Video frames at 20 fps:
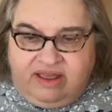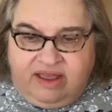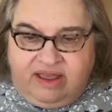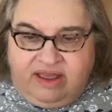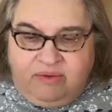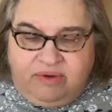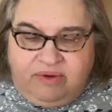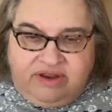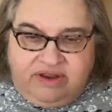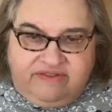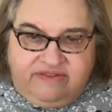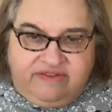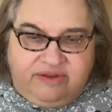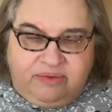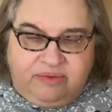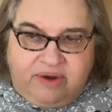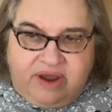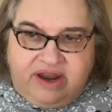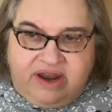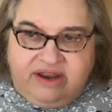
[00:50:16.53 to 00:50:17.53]
And when you feel
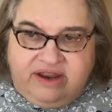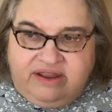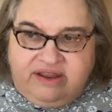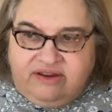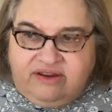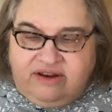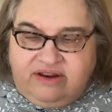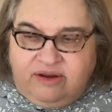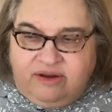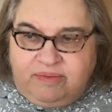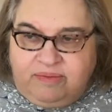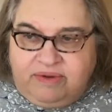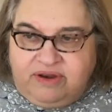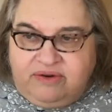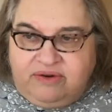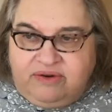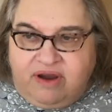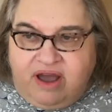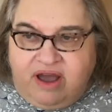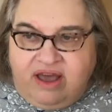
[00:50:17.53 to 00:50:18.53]
ready, you can open
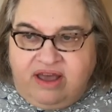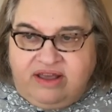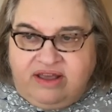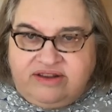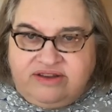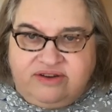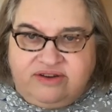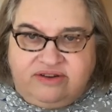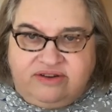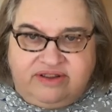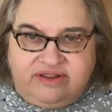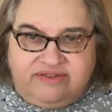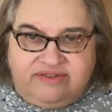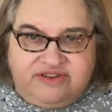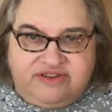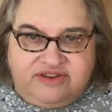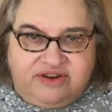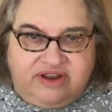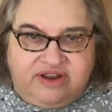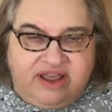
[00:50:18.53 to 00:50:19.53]
your eyes or
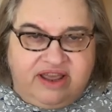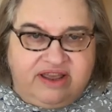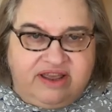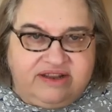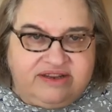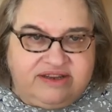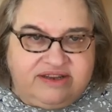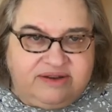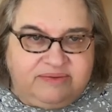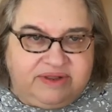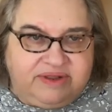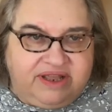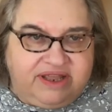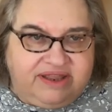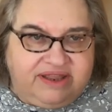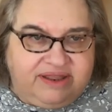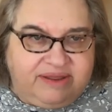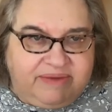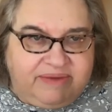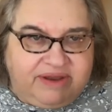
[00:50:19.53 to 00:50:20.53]
lift your gaze, and we'll
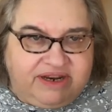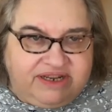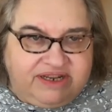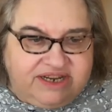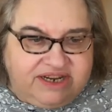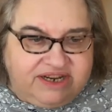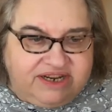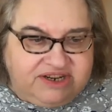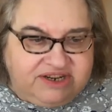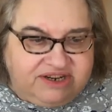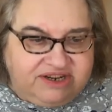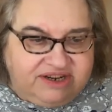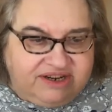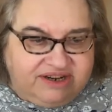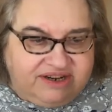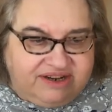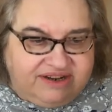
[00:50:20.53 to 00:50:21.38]
end the meditation.